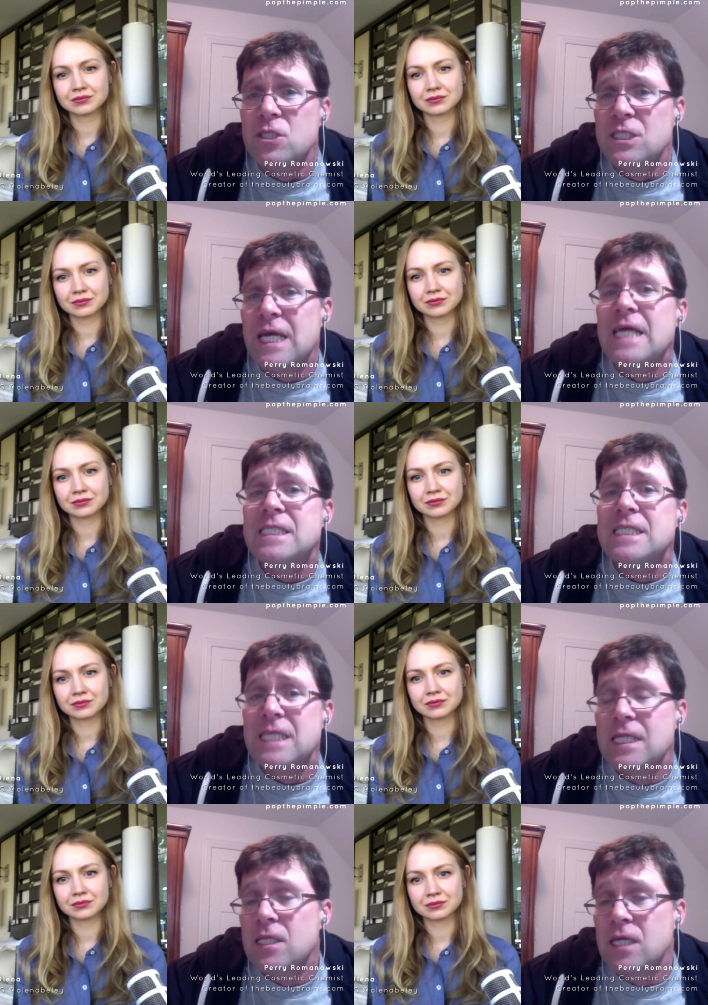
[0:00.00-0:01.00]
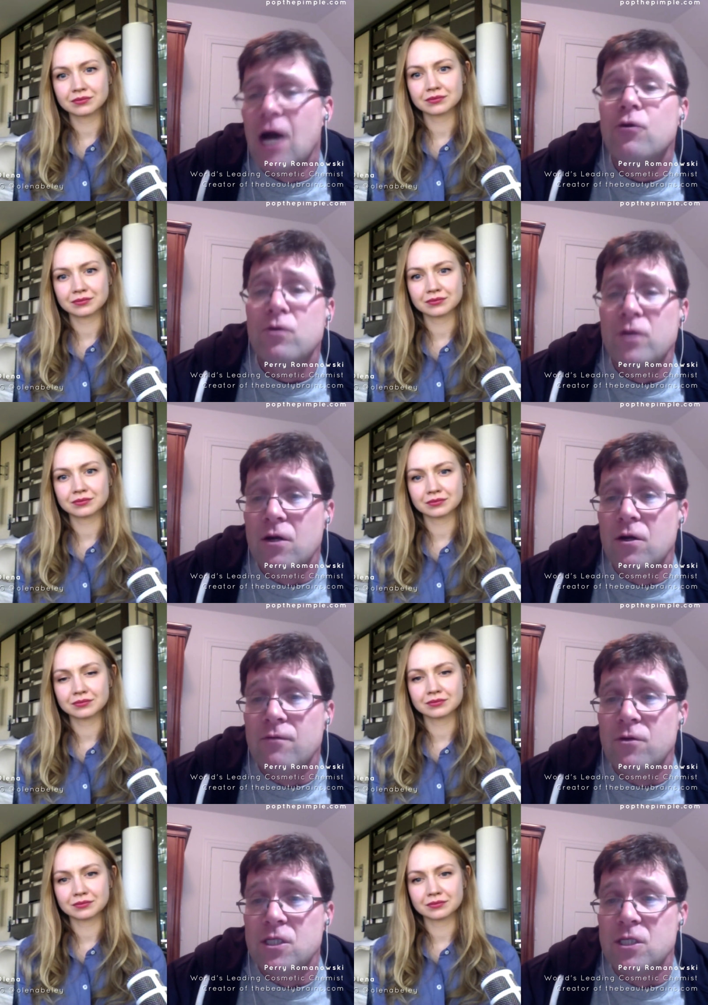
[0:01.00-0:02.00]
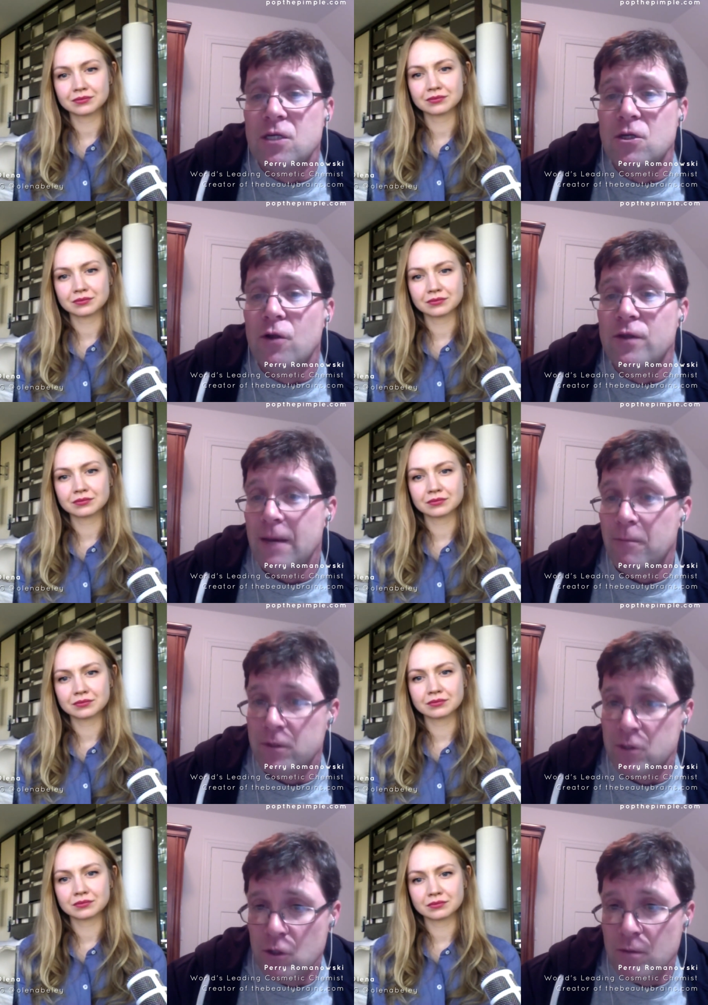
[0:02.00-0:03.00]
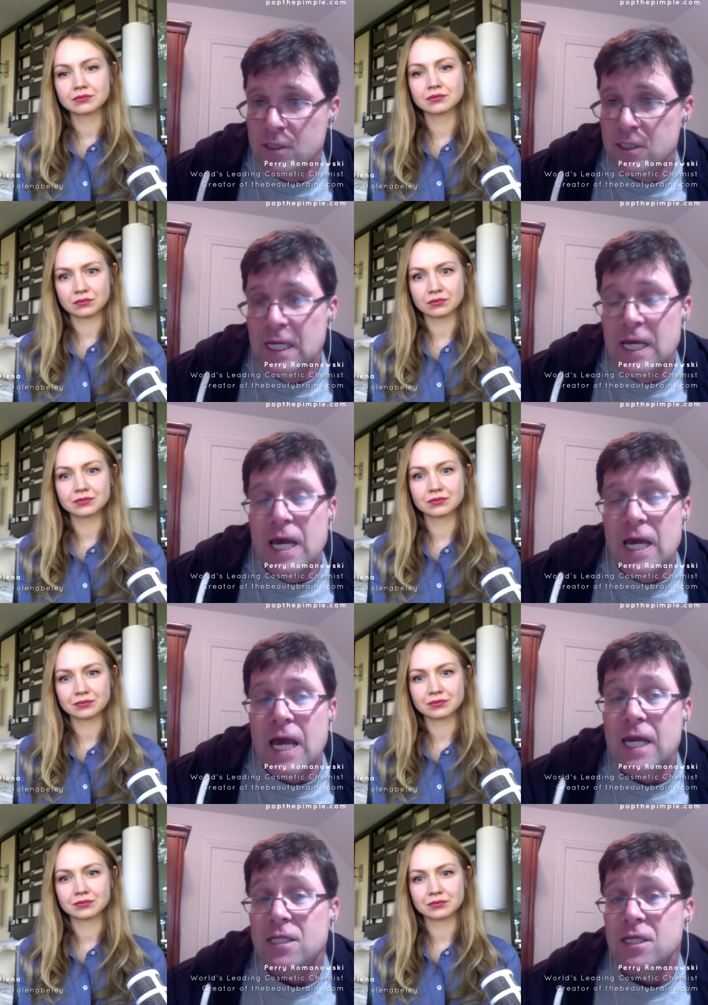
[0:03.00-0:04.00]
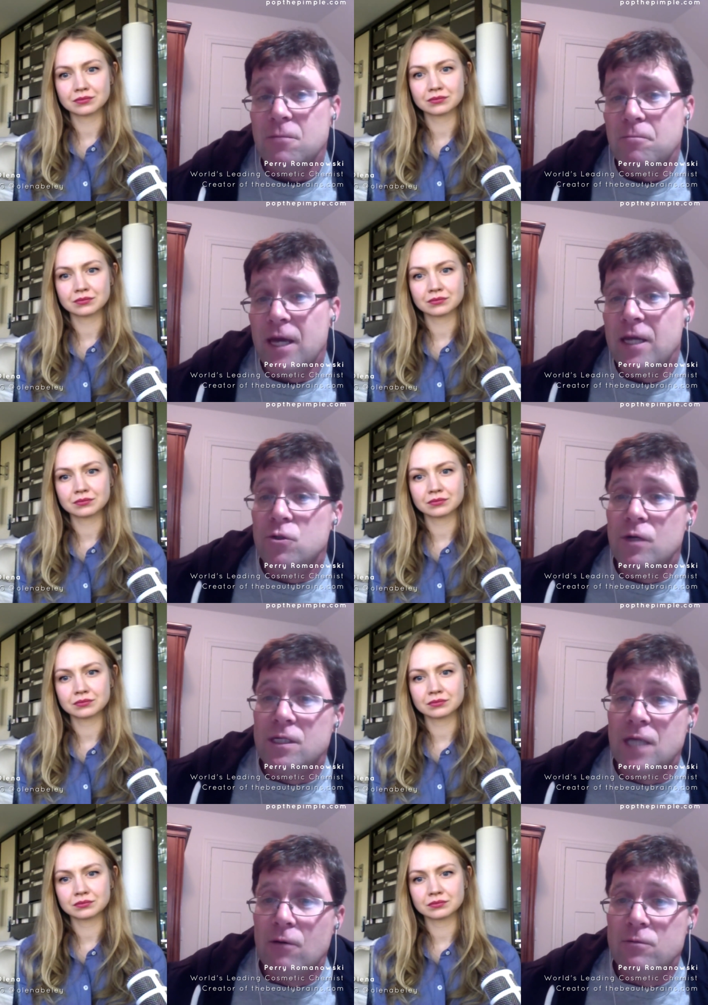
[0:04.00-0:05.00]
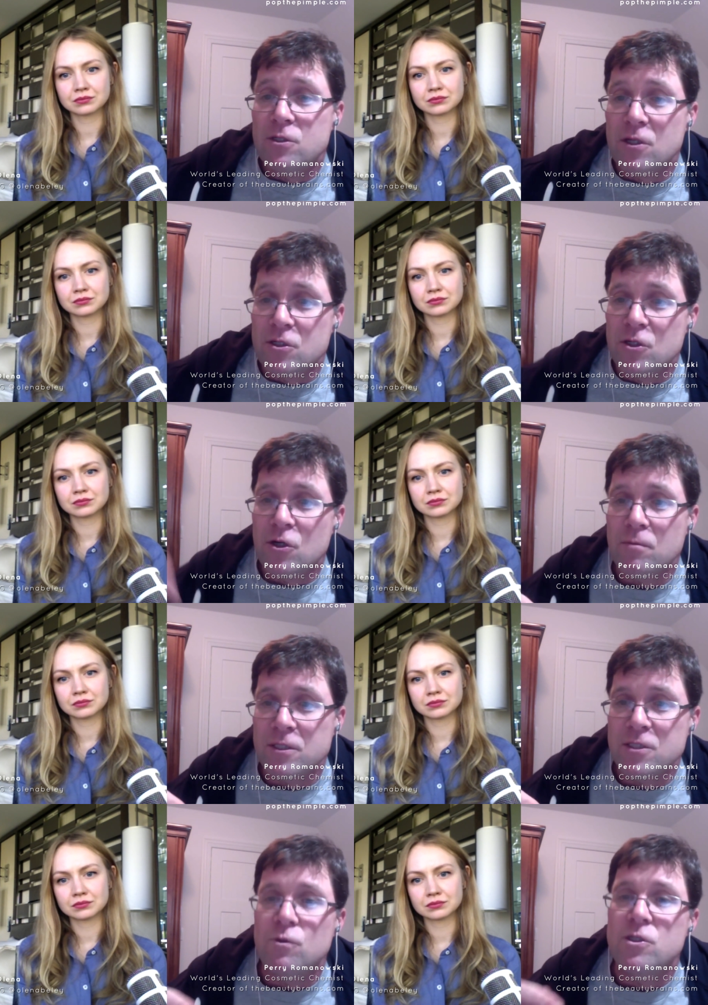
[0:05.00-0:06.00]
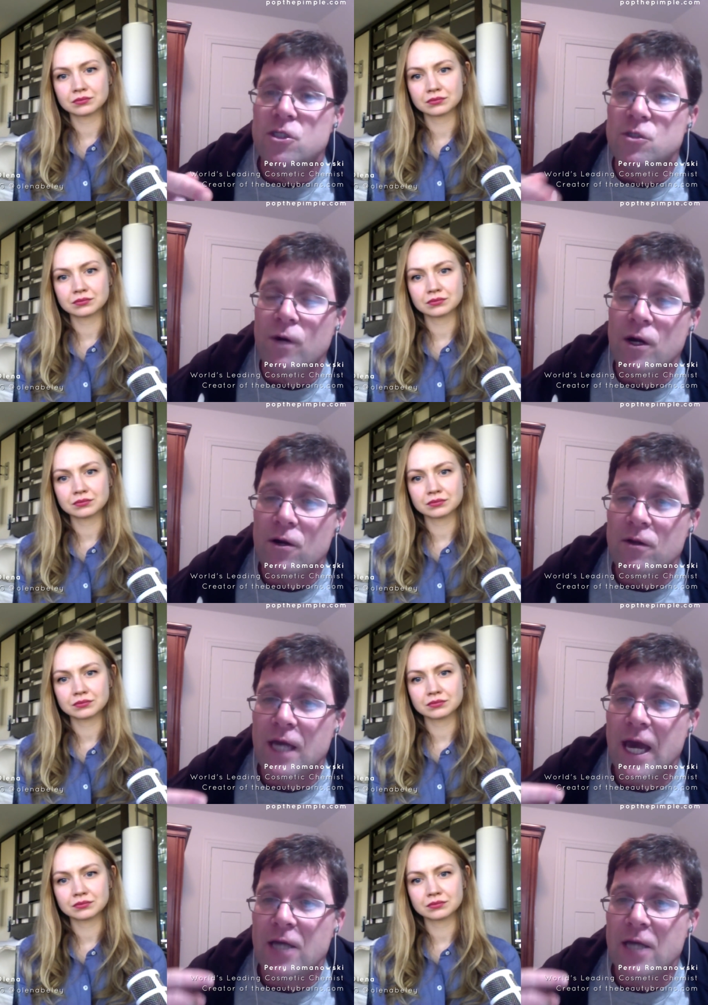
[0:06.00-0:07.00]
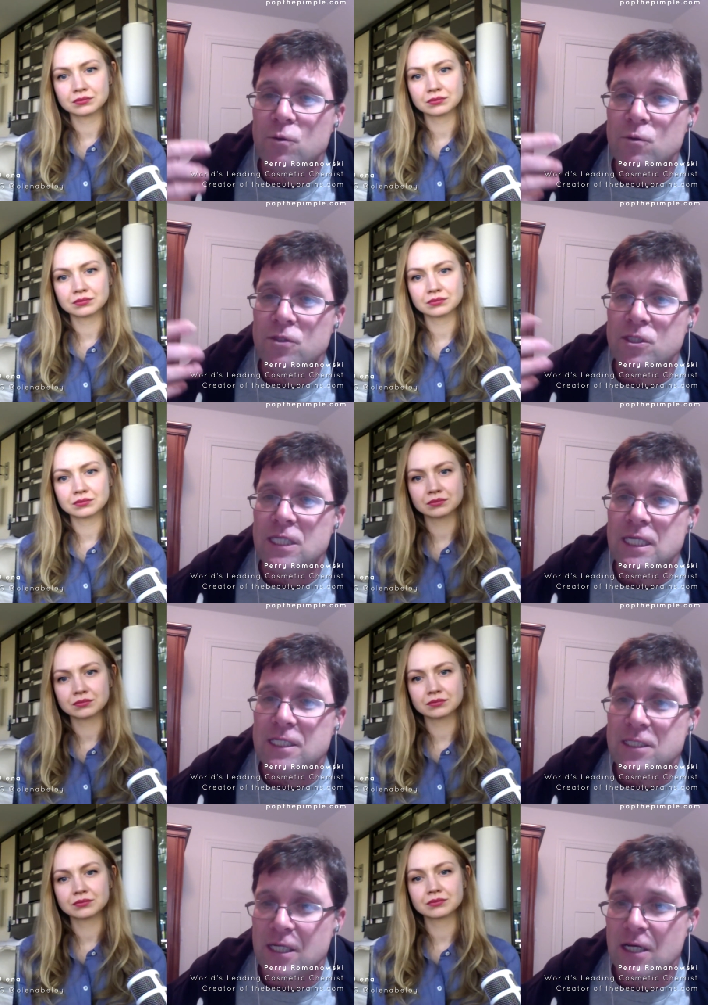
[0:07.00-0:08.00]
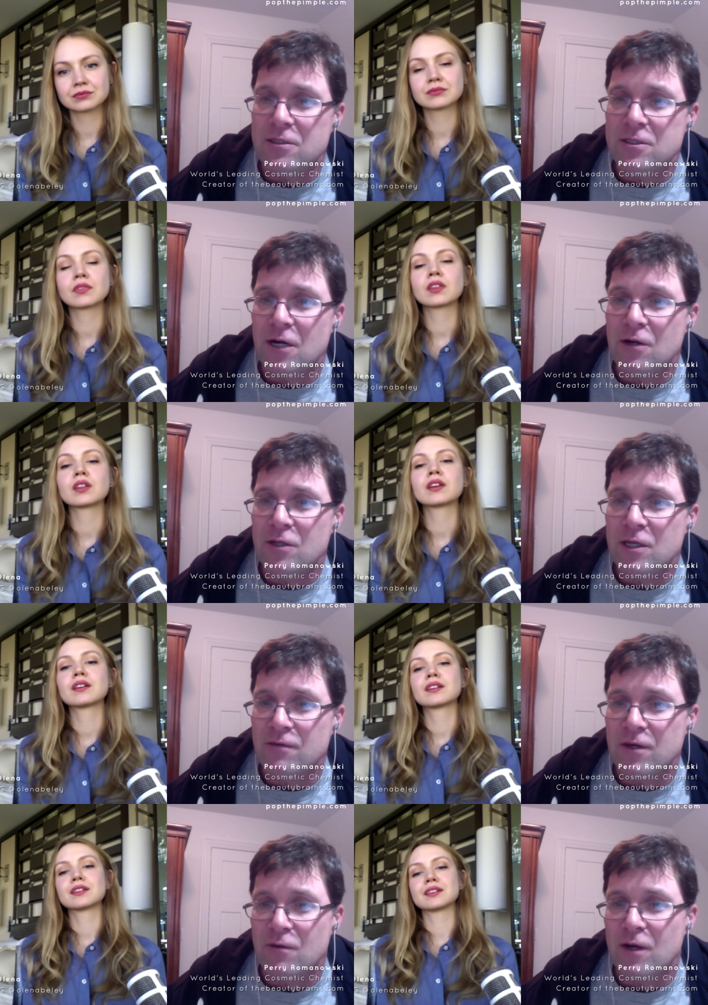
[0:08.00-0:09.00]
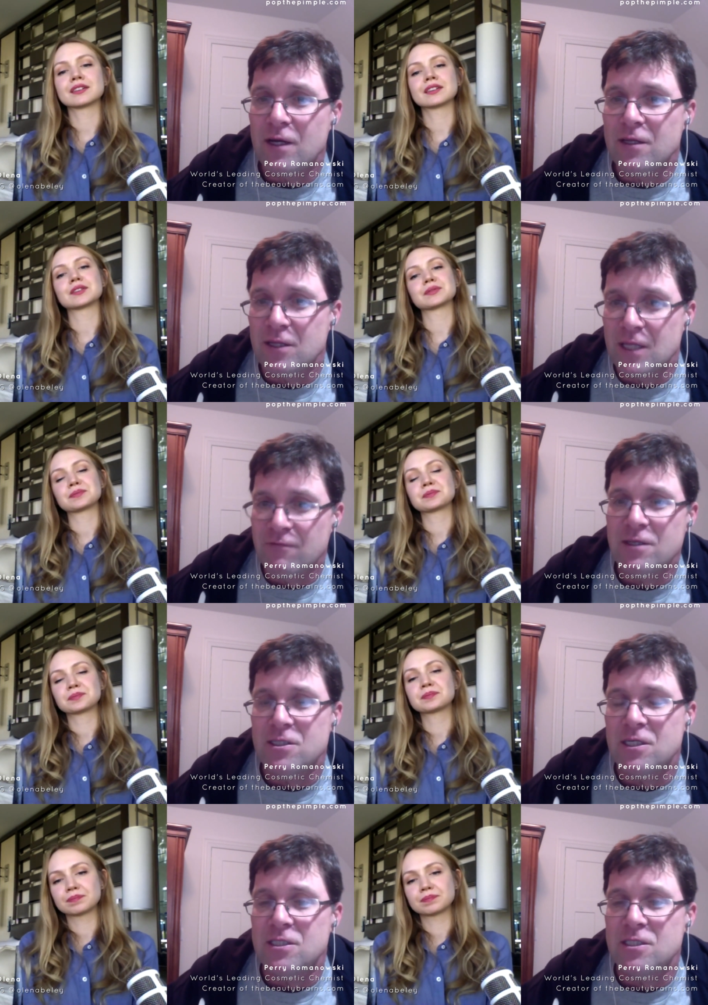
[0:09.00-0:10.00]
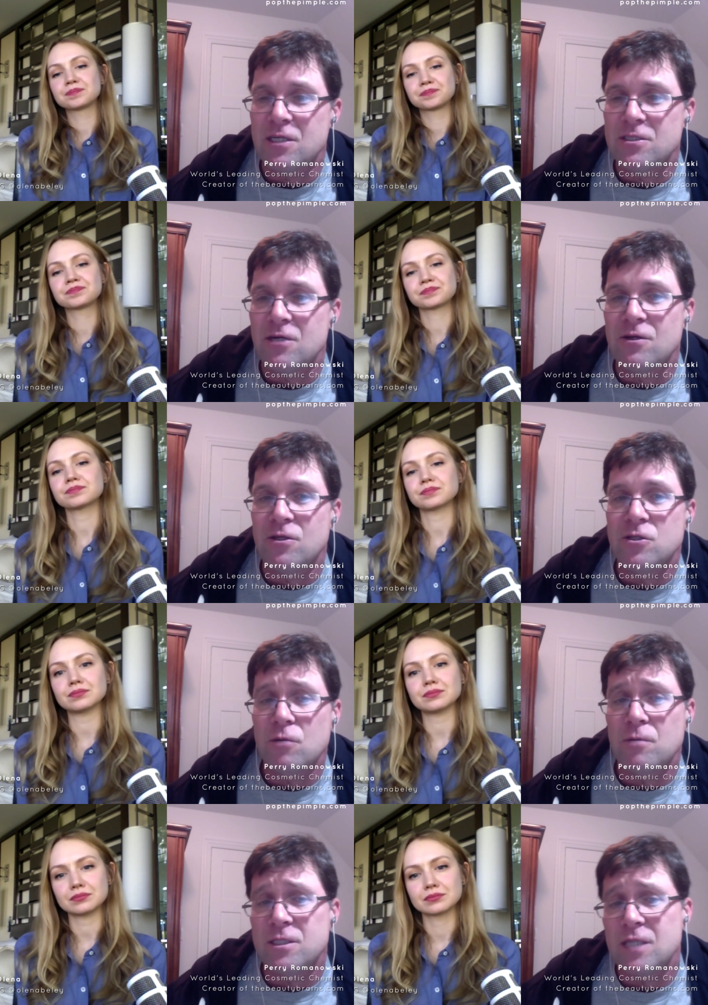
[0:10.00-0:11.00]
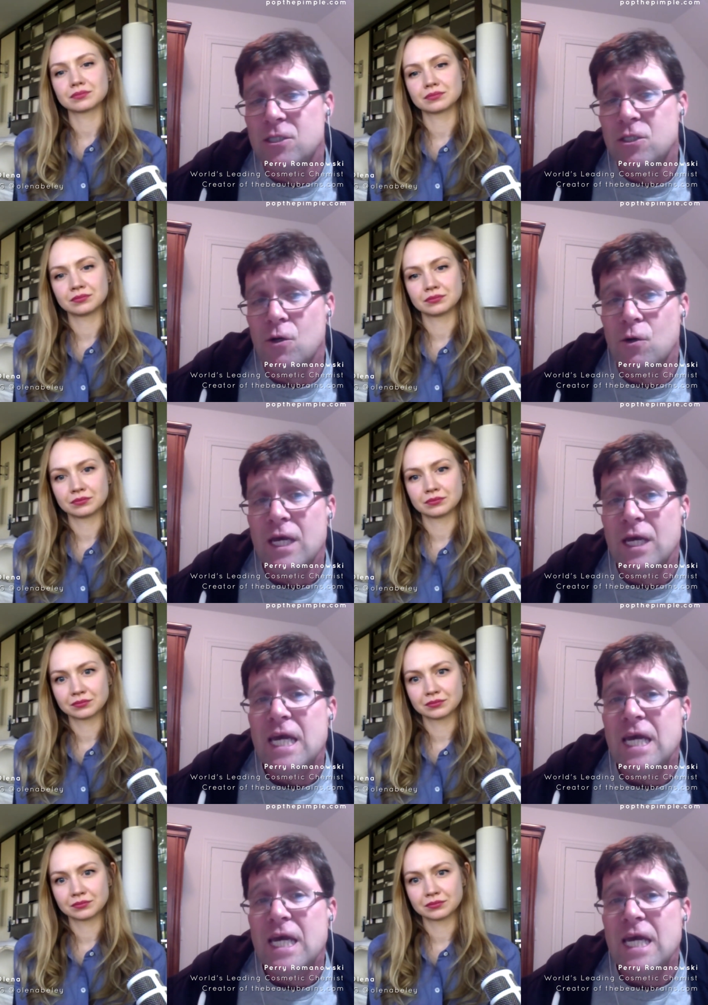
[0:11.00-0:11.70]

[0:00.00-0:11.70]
Speaker 1: stays in the outer layer of your skin called the epidermis, and it doesn't penetrate down to the dermis, which is where the actual skin cells are living, right? Uh-huh. The living skin cells are in the dermis. And so